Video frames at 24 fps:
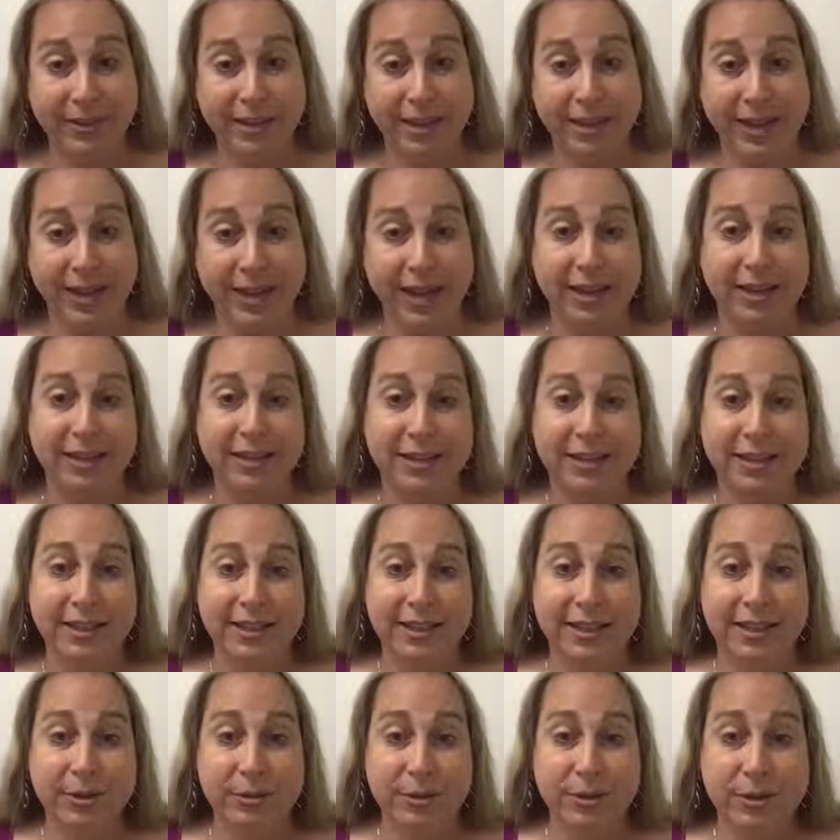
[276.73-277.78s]
hat,
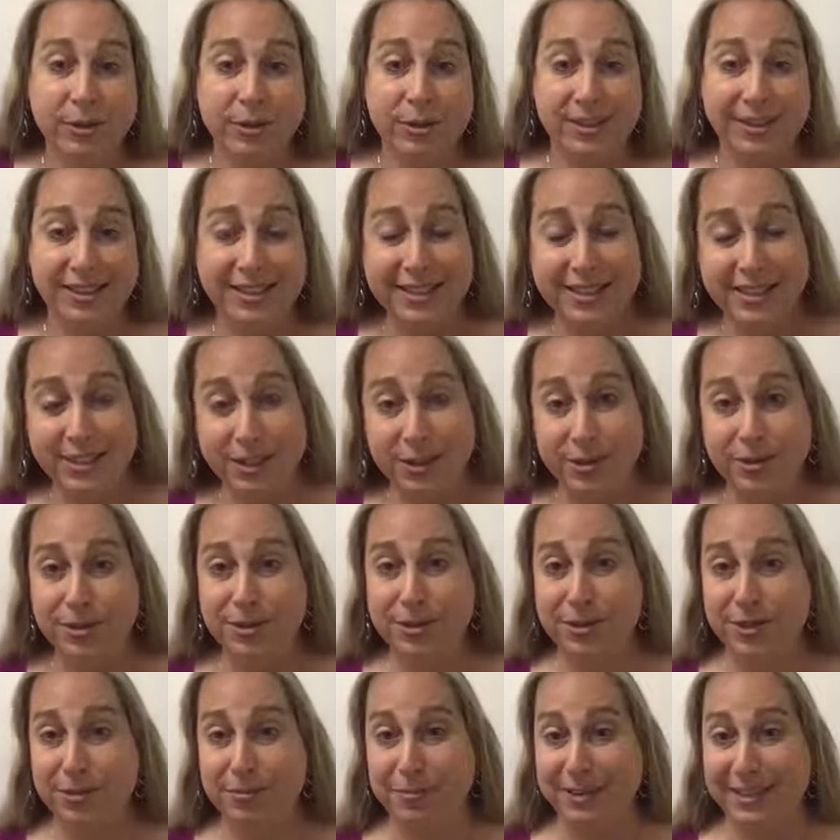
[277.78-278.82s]
which is
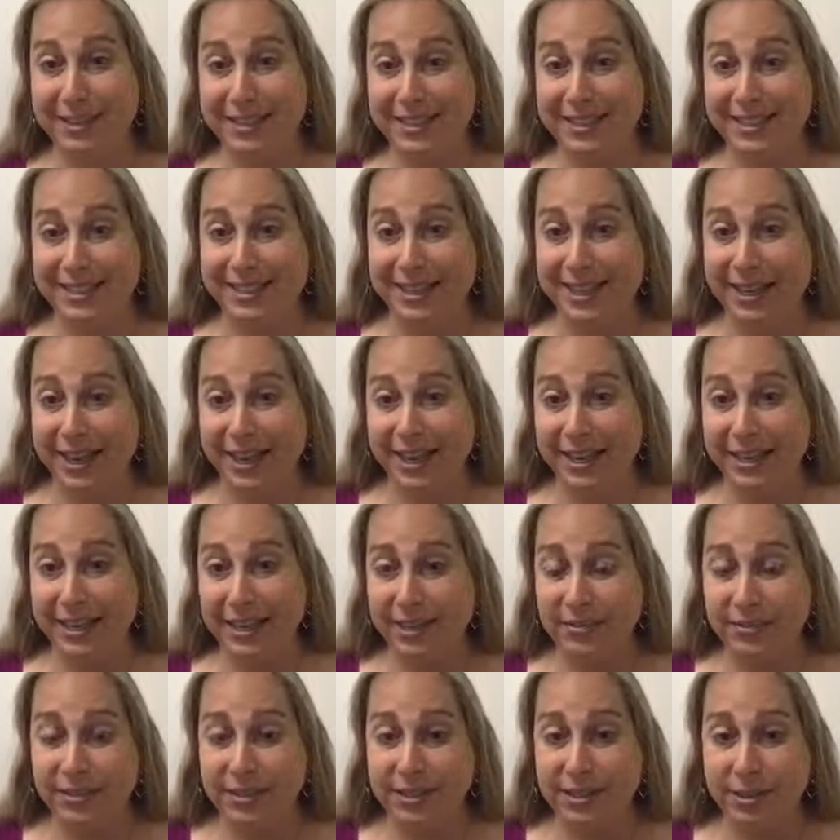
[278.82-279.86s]
interesting because it kind
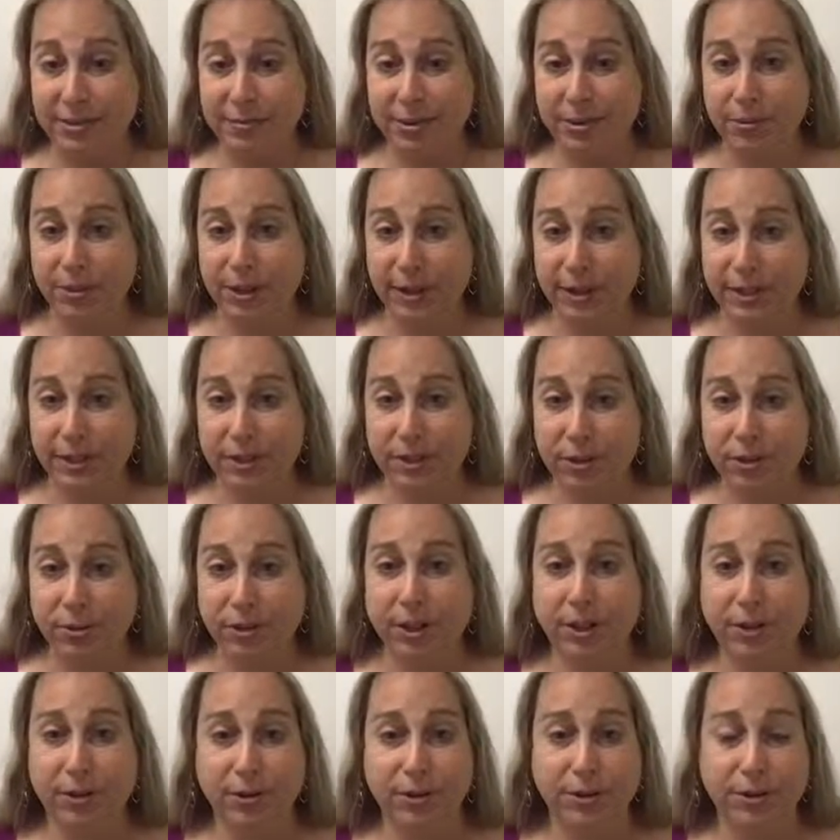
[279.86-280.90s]
of is something related to an
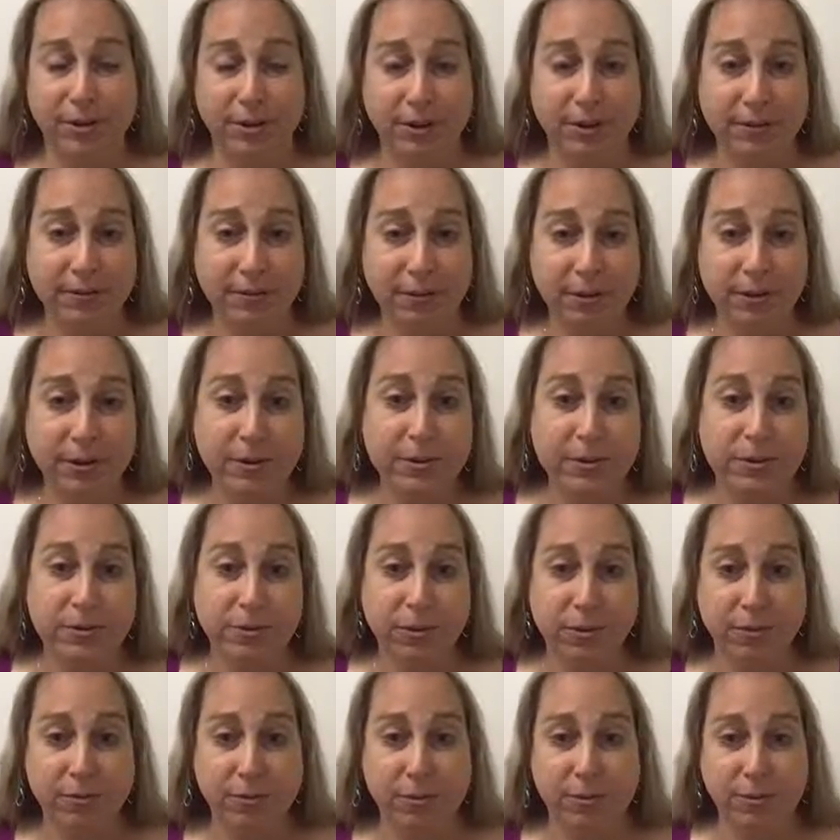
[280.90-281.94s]
integral. And for those
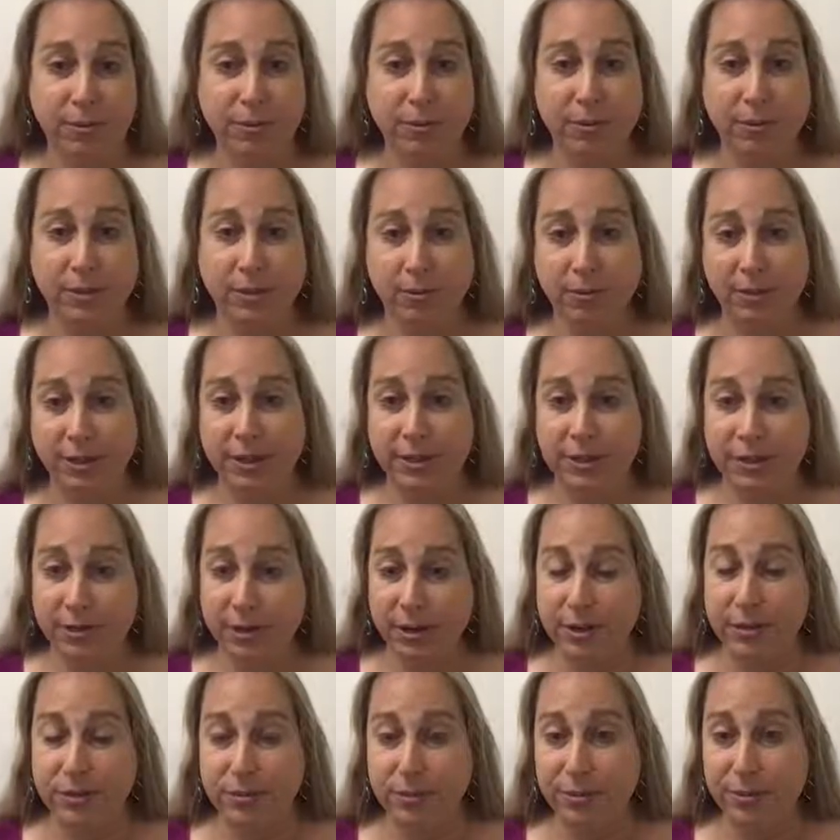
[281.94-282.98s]
who are familiar with Laplace
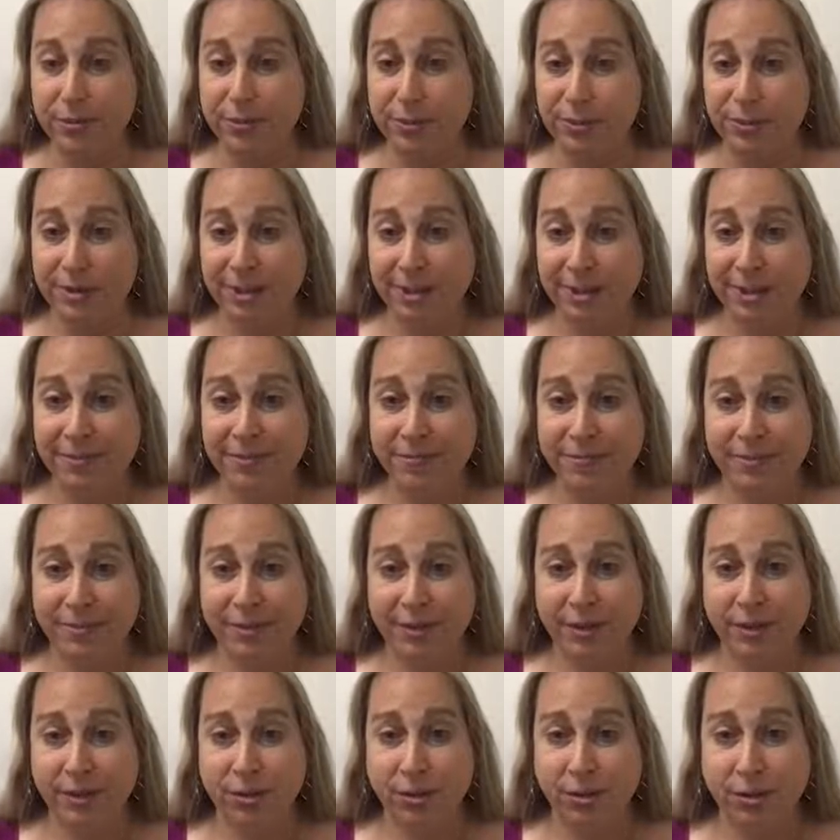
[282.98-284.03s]
transforms,
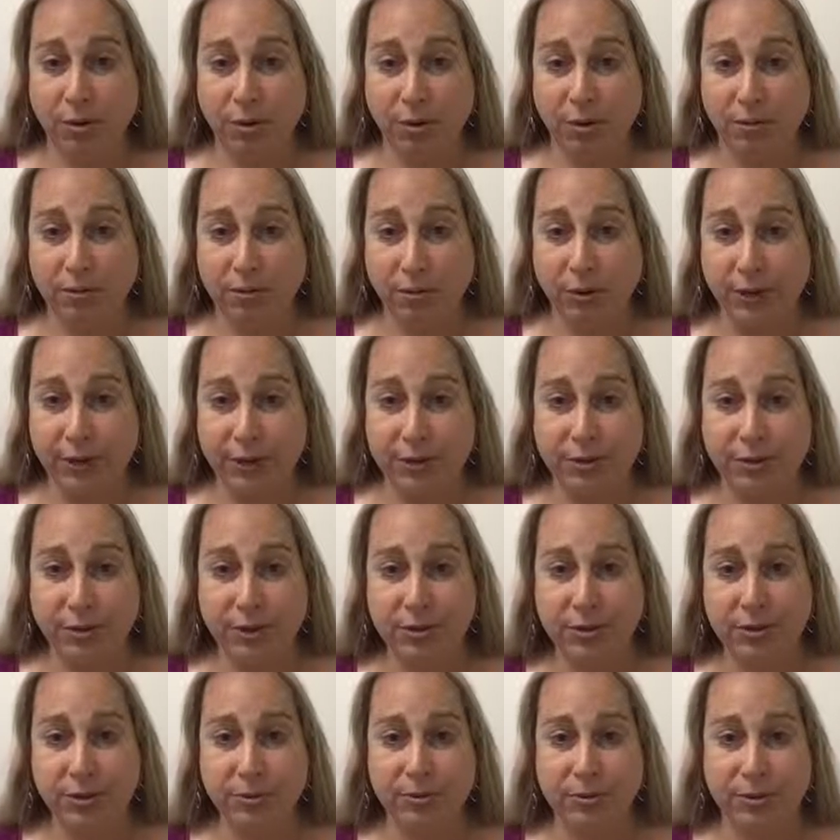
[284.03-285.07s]
or Fourier
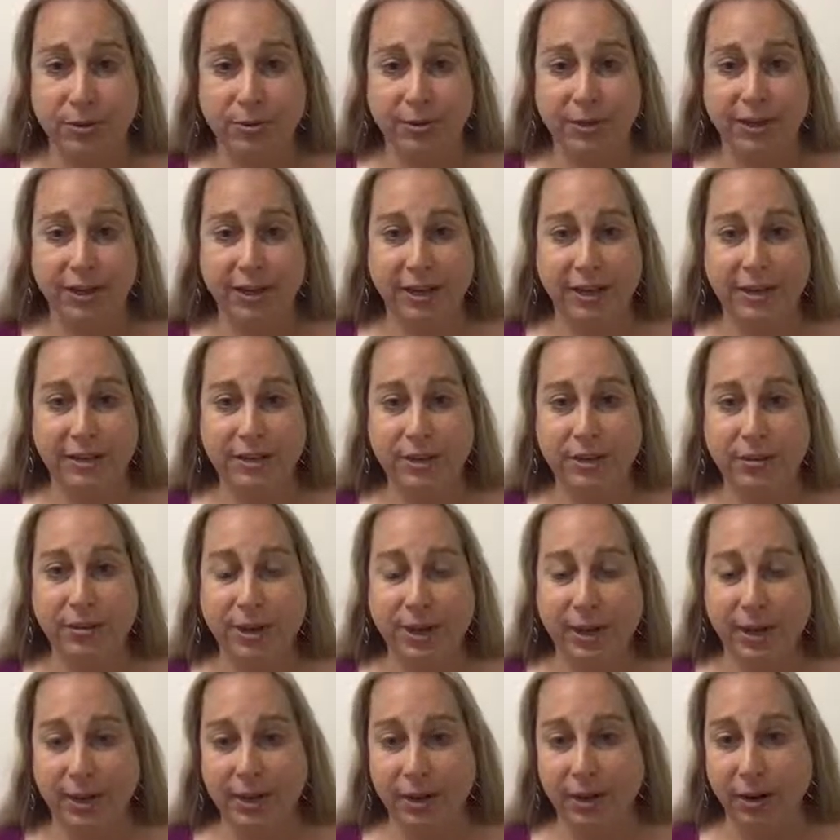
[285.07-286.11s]
transforms, you realize,
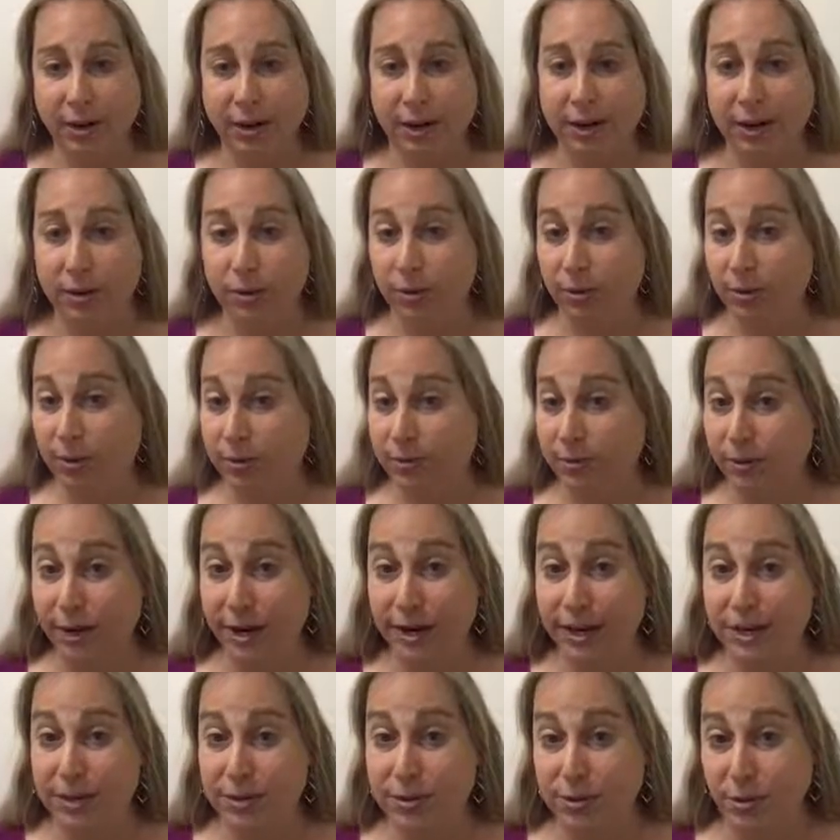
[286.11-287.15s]
okay, there I get a 1 over
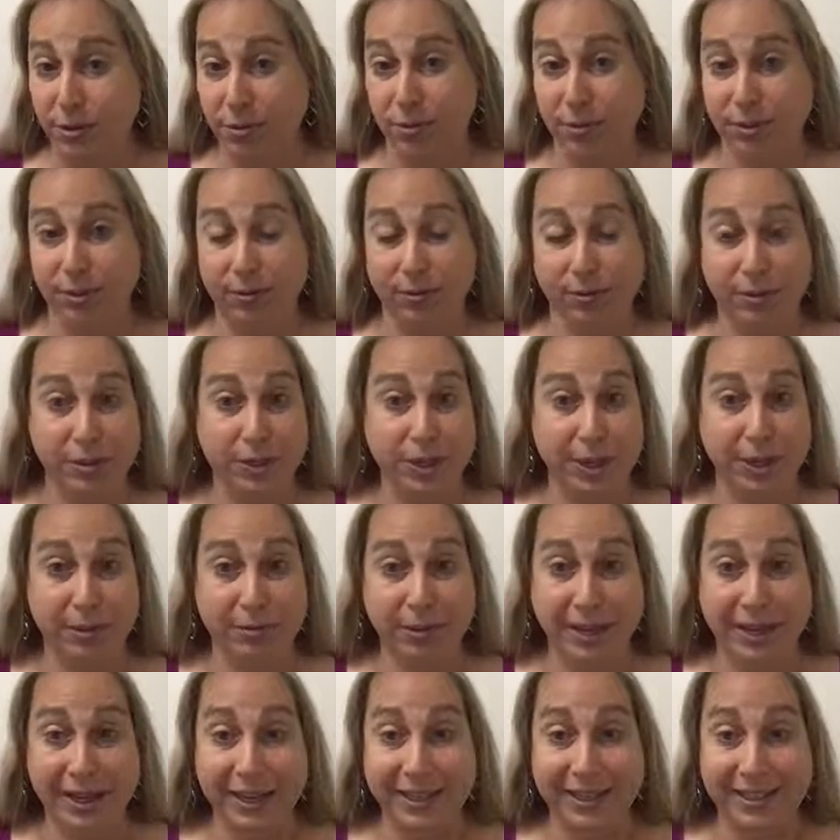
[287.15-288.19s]
s or 1 over j
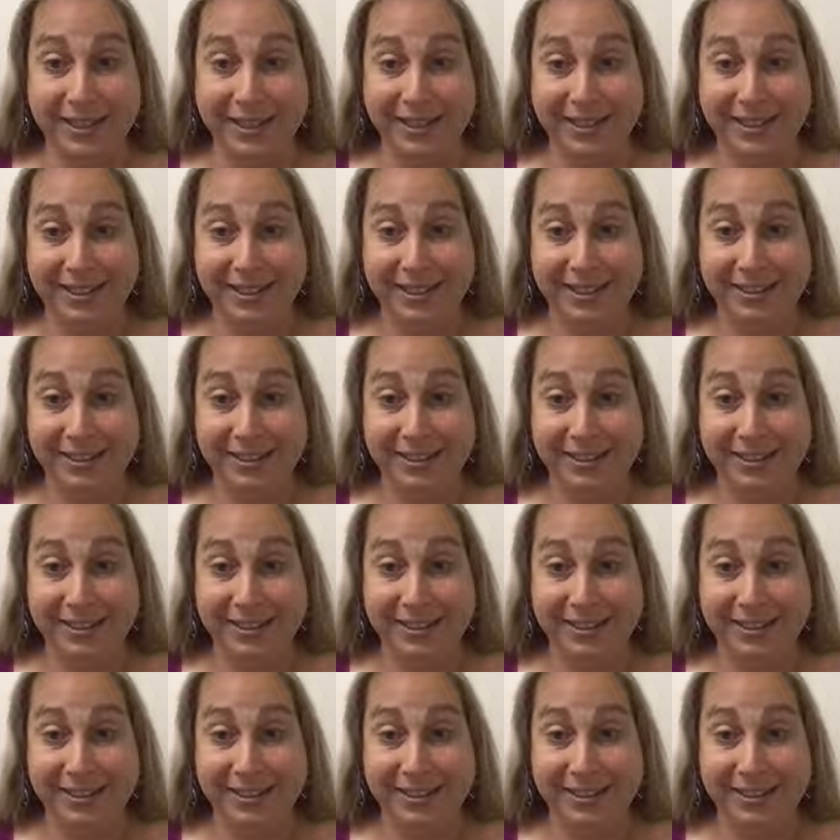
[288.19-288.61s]
omega.